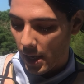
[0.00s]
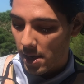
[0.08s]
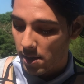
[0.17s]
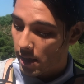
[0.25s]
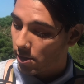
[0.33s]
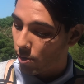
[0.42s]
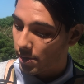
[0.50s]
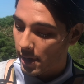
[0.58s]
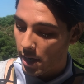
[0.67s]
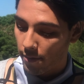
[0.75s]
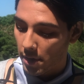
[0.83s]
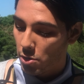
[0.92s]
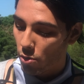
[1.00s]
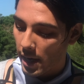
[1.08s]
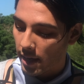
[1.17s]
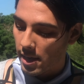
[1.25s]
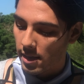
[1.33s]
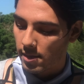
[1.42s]
In this reserve you
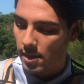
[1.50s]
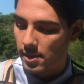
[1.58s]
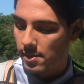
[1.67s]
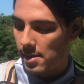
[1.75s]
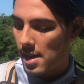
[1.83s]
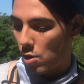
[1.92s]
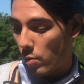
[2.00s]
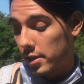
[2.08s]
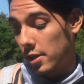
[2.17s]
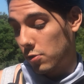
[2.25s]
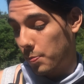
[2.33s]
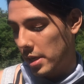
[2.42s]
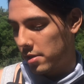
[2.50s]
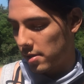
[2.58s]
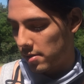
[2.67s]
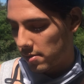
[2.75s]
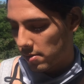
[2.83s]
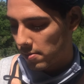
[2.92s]
can easily see aquatic
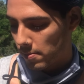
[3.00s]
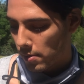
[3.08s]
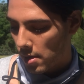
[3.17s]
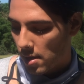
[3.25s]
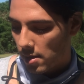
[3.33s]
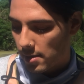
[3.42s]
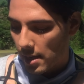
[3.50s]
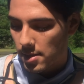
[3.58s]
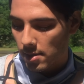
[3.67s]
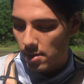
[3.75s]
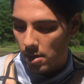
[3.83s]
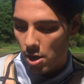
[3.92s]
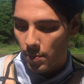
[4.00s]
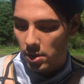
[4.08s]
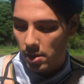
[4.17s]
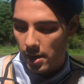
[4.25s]
species such as the common